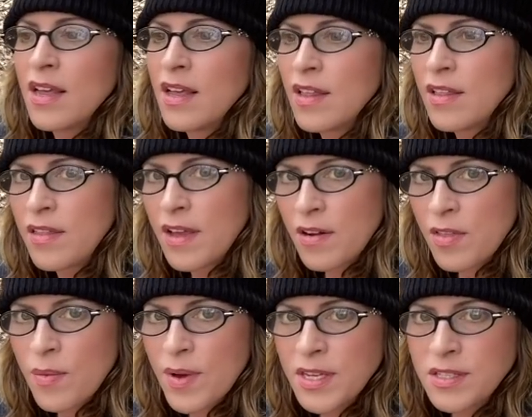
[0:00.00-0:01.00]
They're
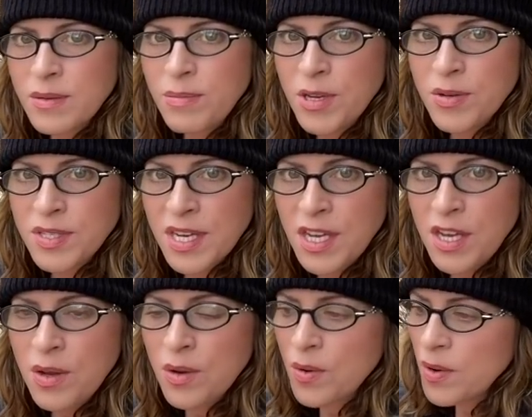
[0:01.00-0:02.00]
the ones abusing
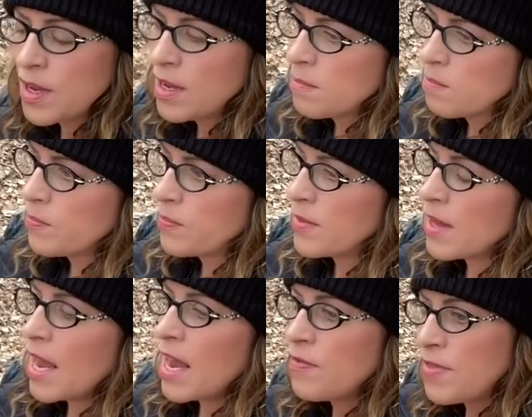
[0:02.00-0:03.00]
you.
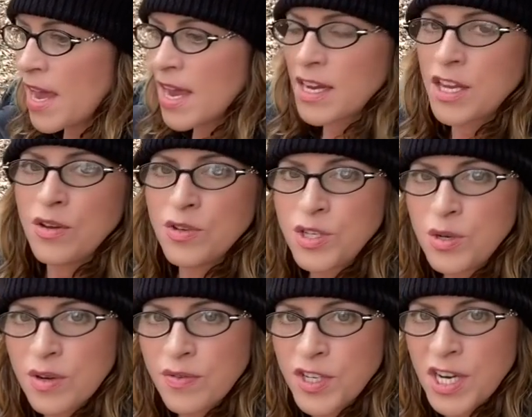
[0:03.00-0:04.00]
If they accuse you
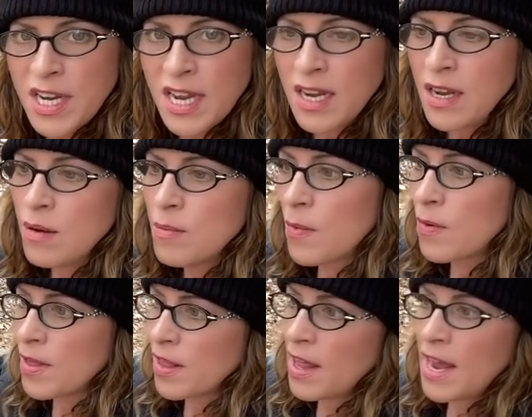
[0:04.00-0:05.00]
of cheating, more
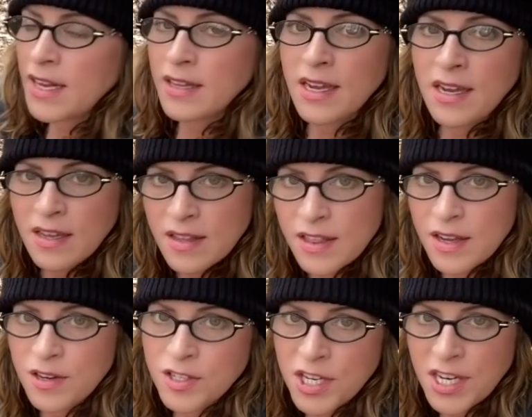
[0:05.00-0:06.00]
than likely,
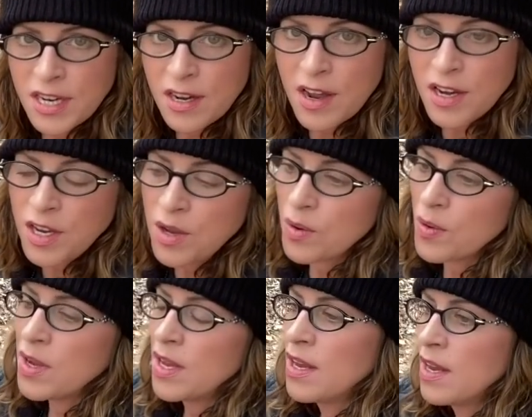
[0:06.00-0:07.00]
they're cheating on you.
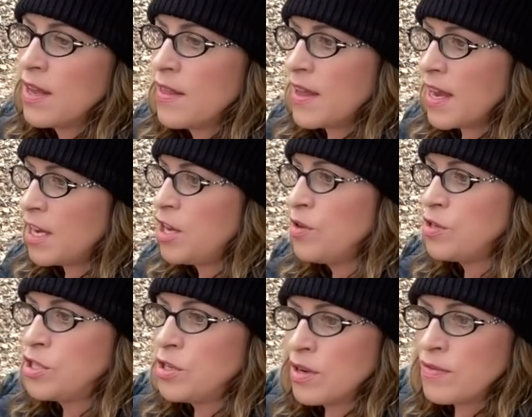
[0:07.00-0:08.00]
They
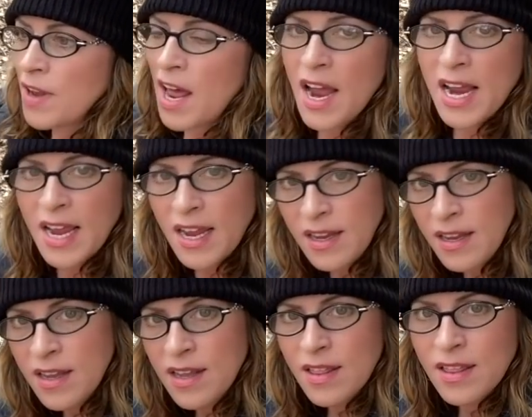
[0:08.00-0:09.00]
accuse you of lying,
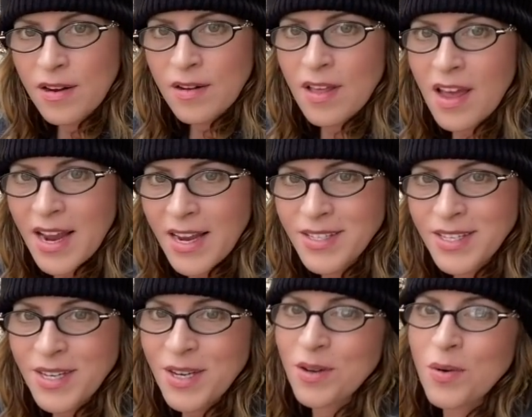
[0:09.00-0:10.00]
they're lying to
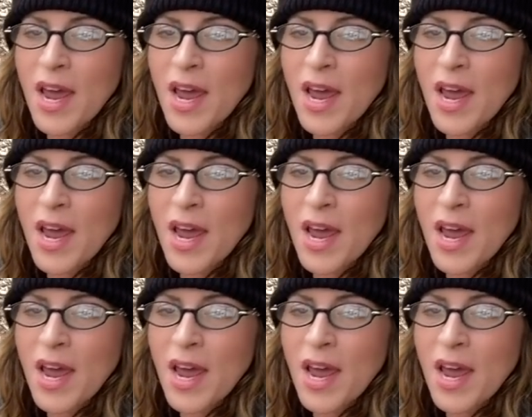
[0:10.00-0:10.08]
you.